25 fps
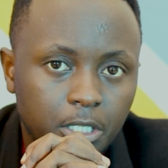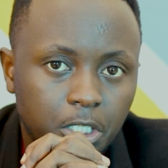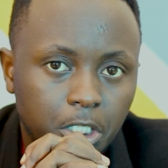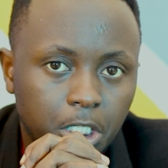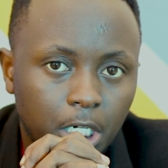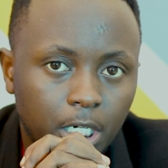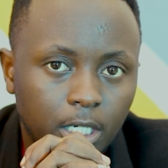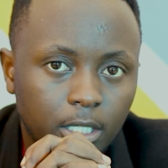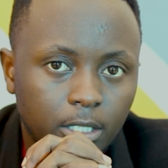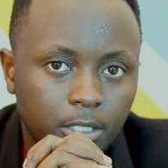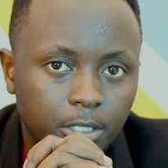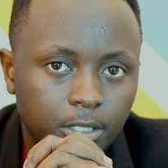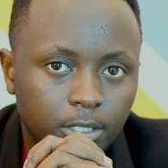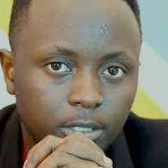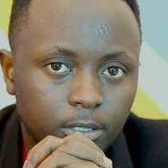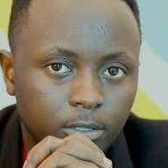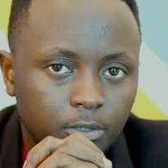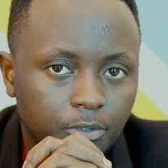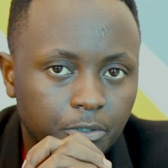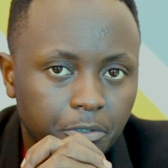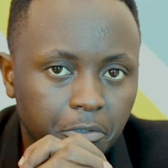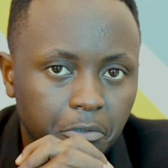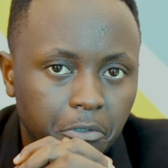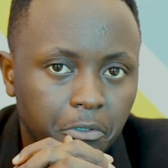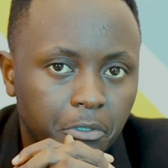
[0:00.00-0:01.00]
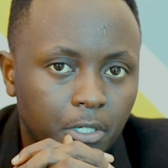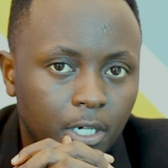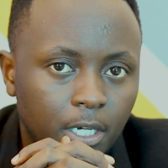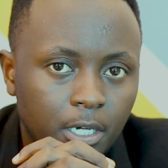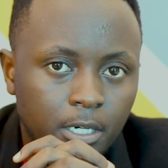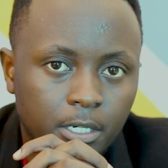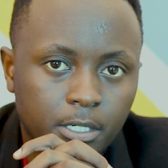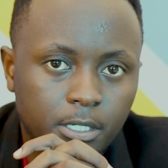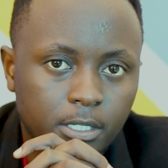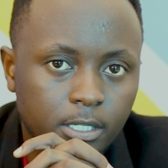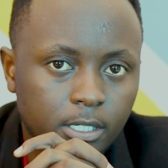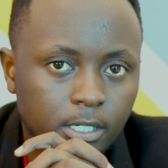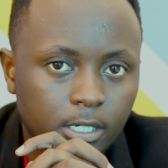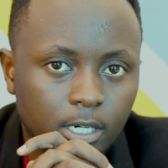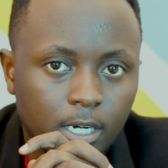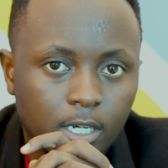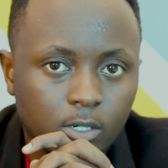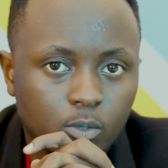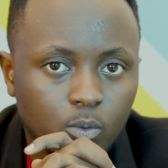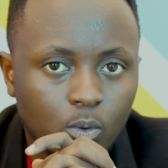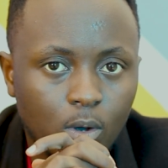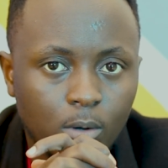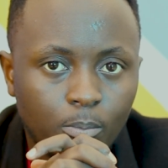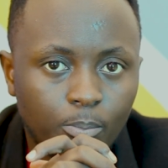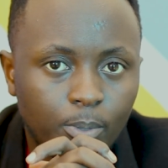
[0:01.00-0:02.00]
the challenge. So you can trade
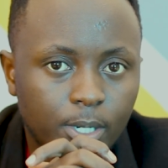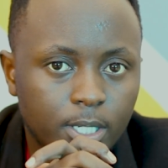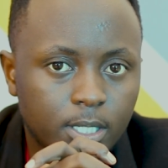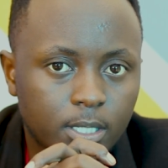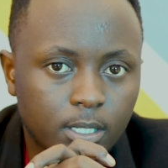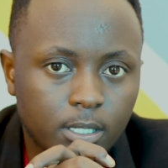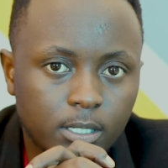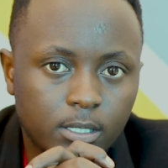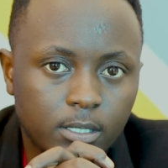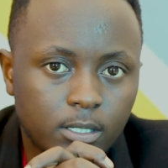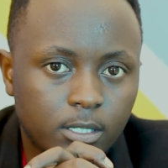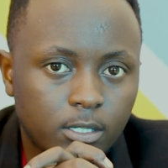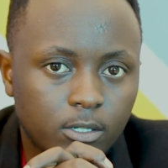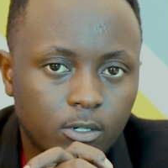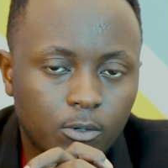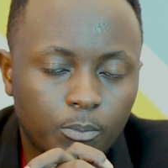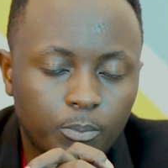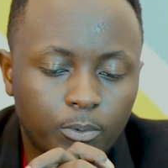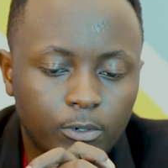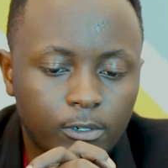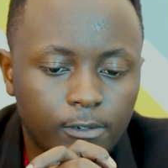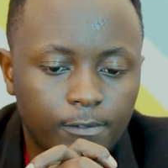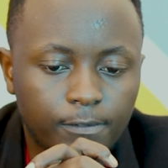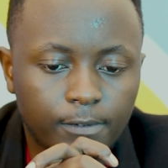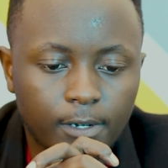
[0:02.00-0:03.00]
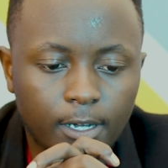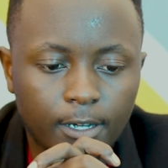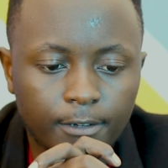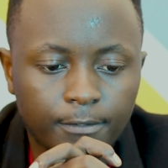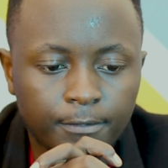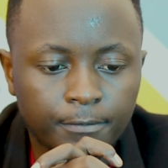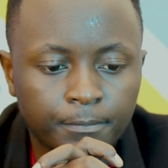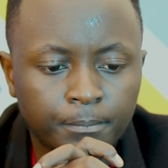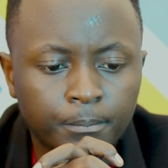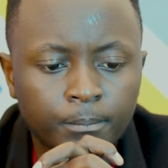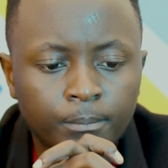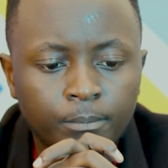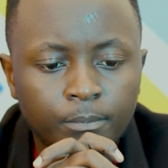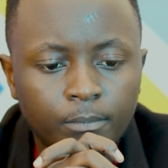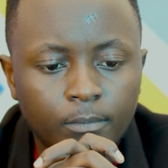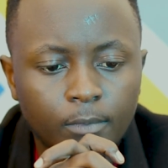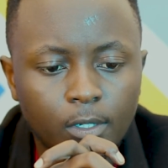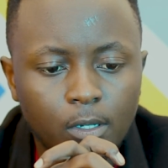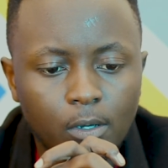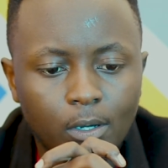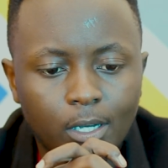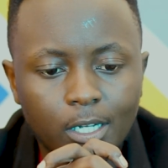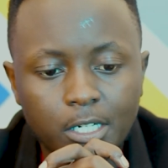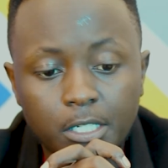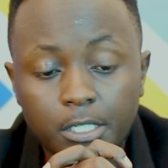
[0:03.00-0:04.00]
at 1%, 0.5.
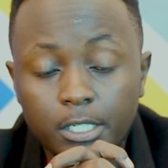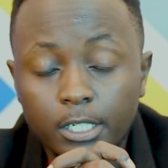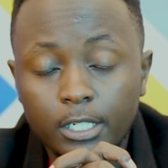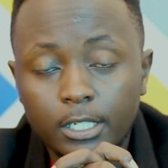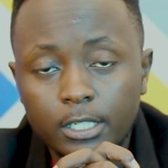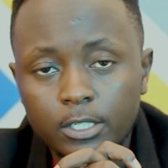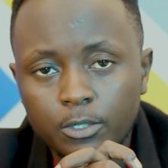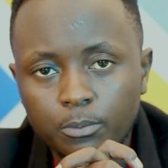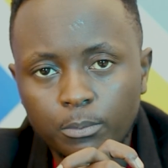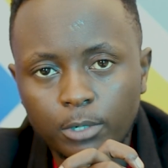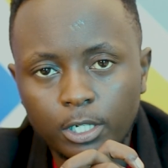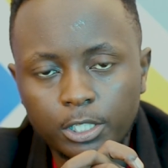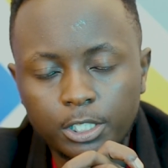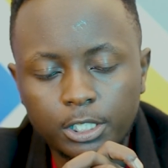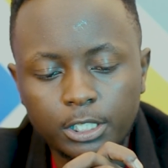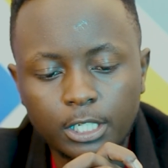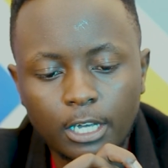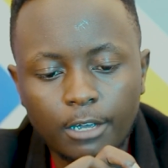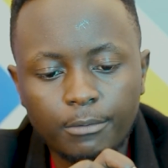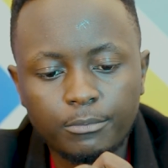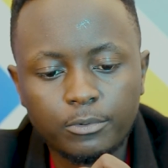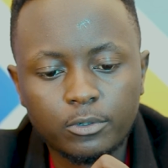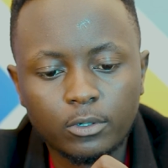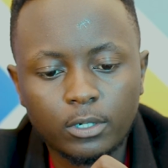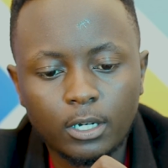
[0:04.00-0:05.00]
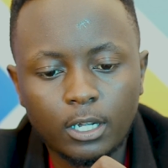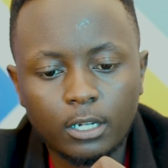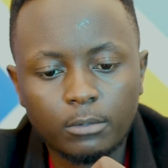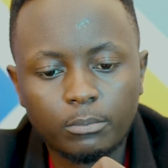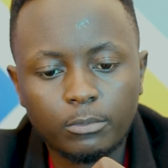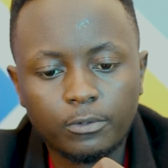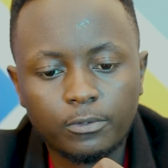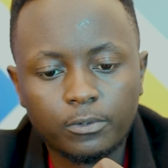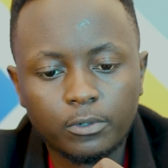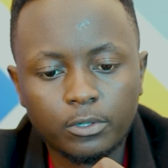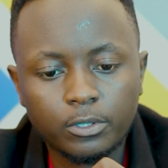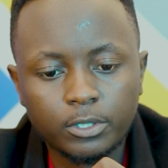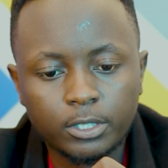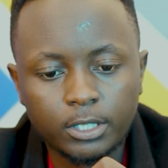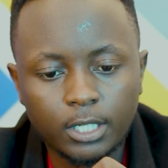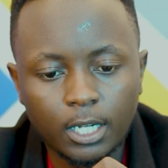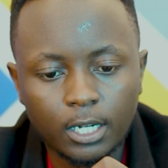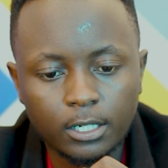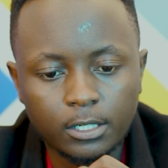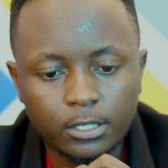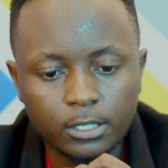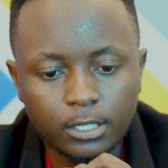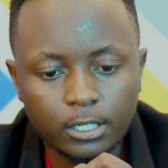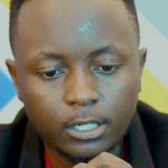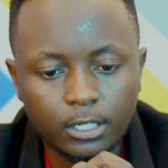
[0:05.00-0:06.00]
You can take as much time to learn before you
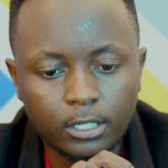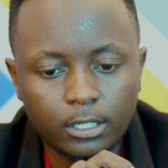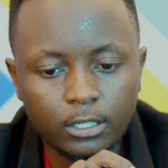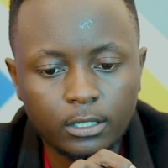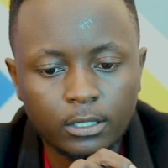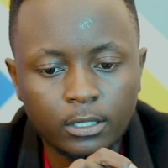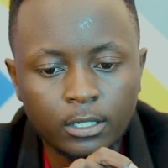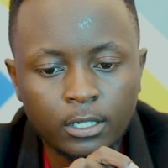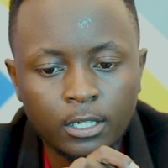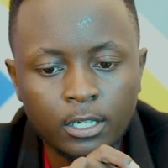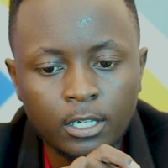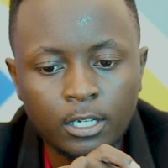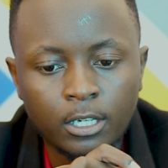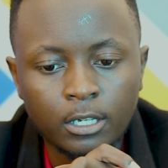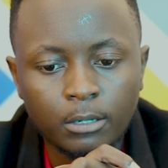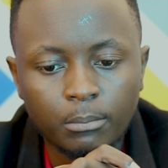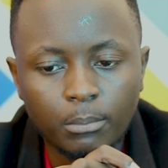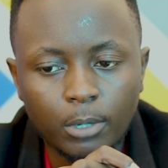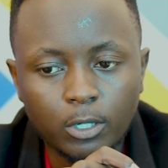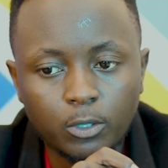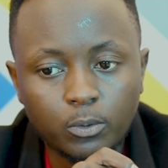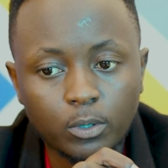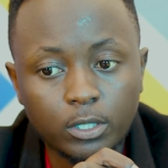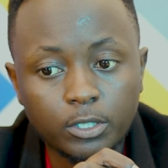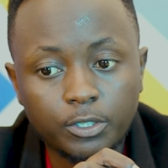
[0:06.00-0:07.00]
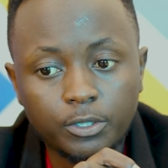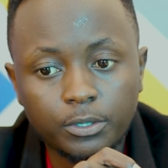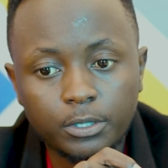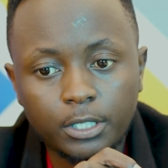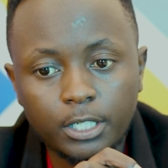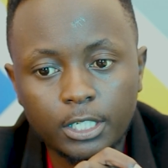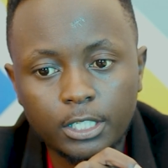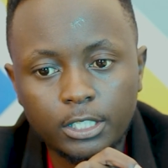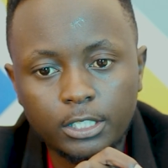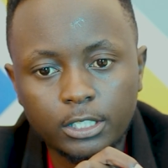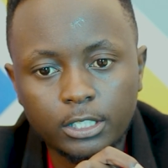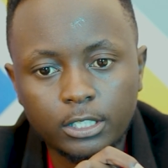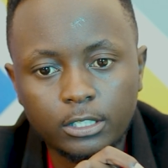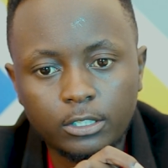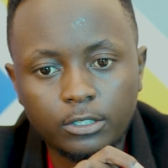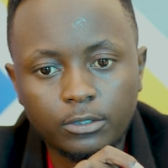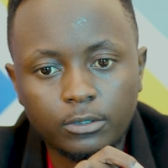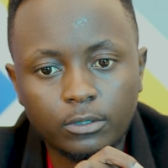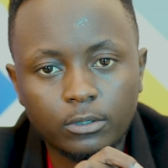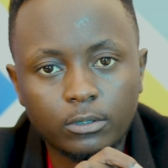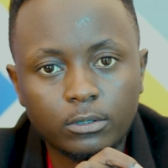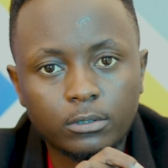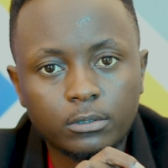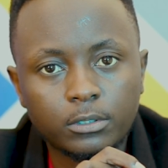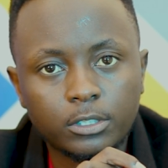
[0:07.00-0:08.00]
start trading. But once you get in, you
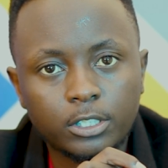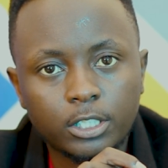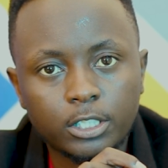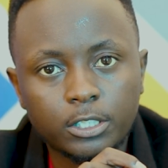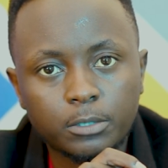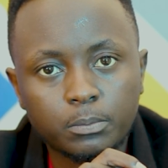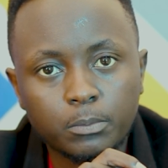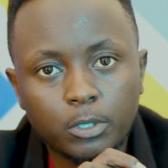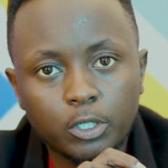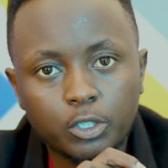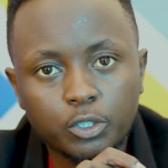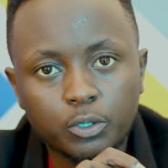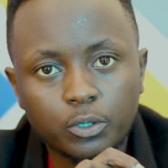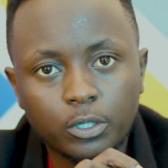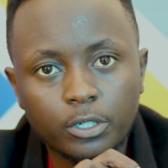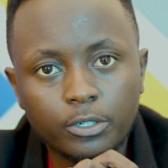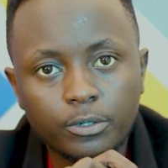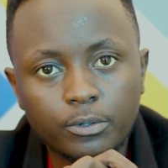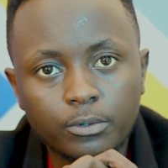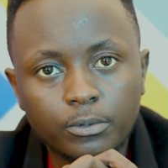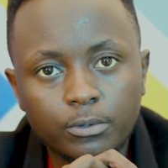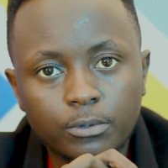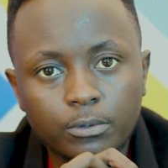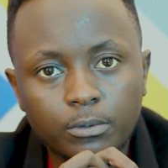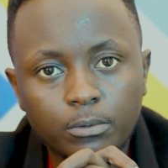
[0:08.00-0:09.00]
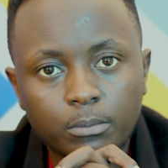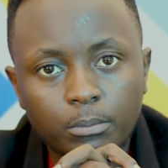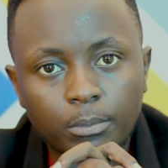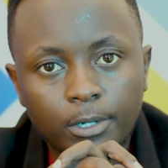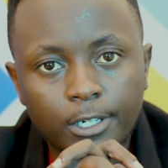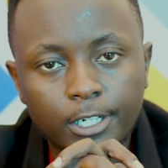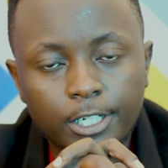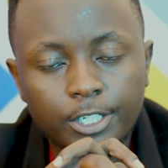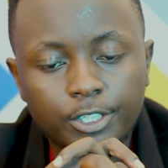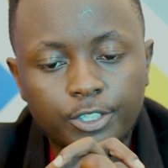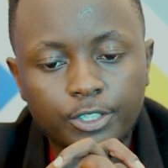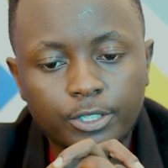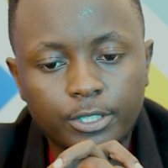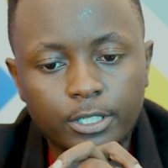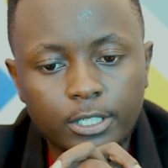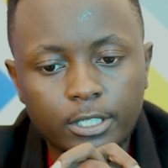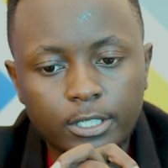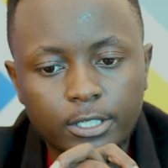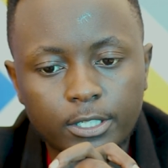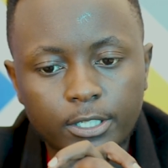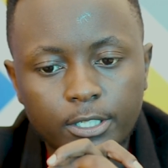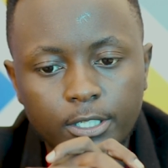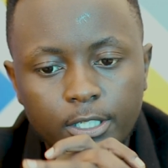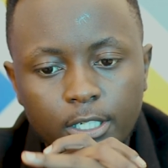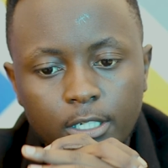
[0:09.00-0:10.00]
know, just make sure you manage your
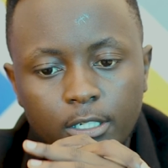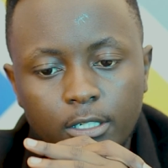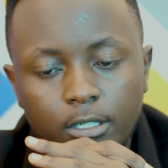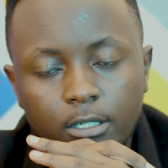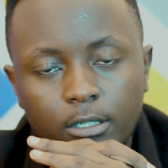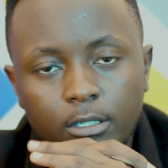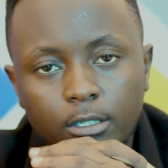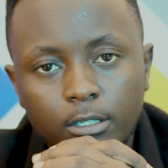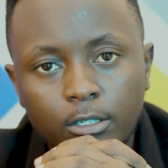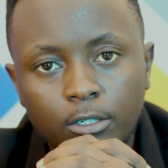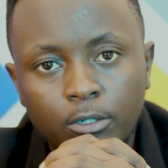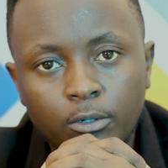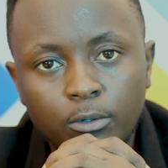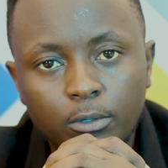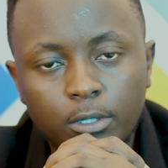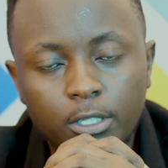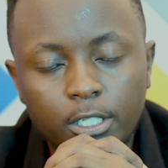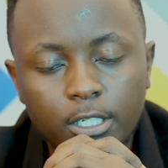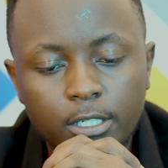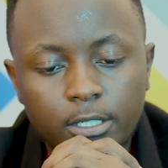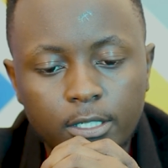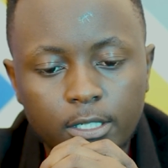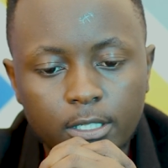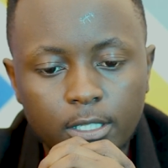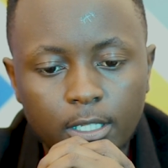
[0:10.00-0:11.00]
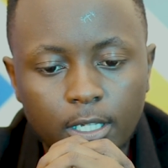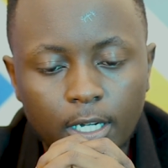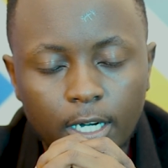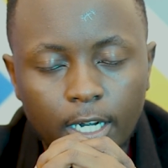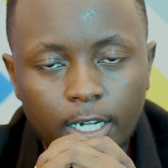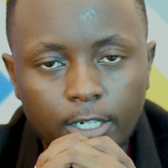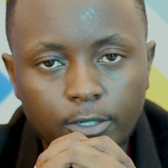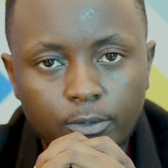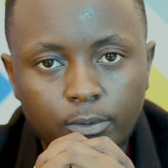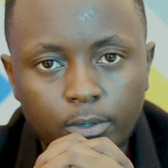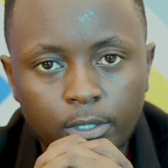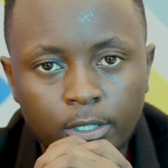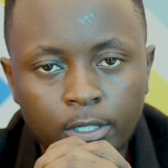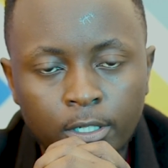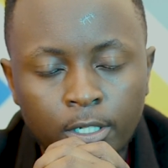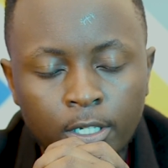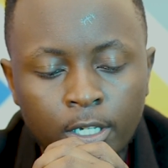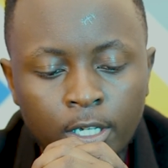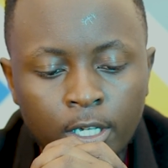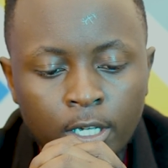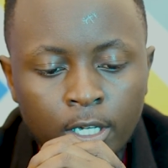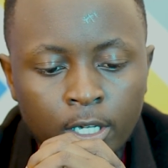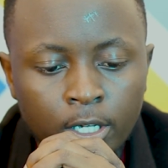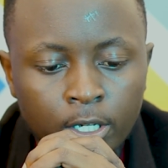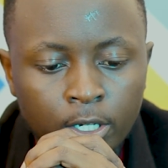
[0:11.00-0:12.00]
risks and do things in the right way.
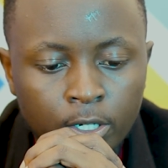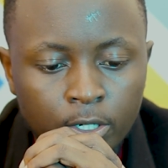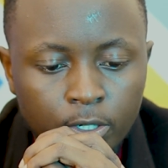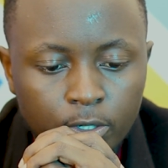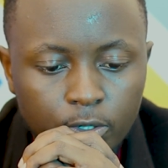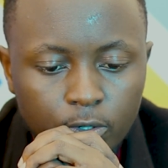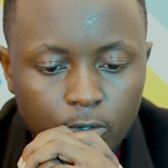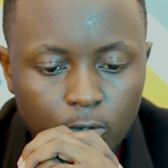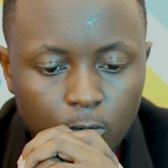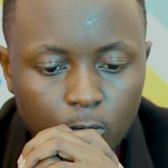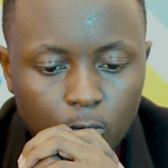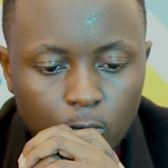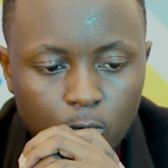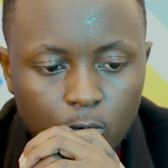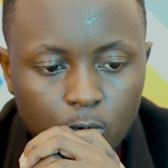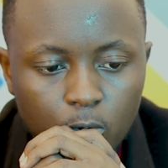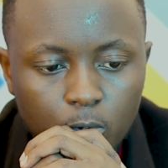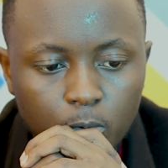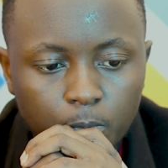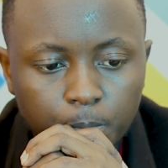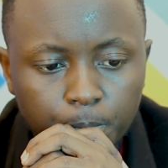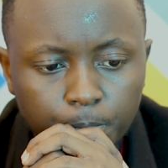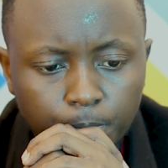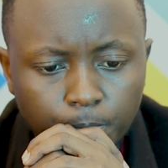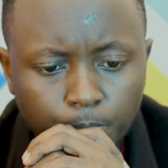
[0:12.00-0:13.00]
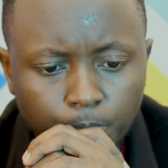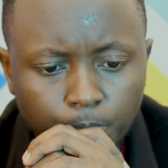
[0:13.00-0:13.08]
So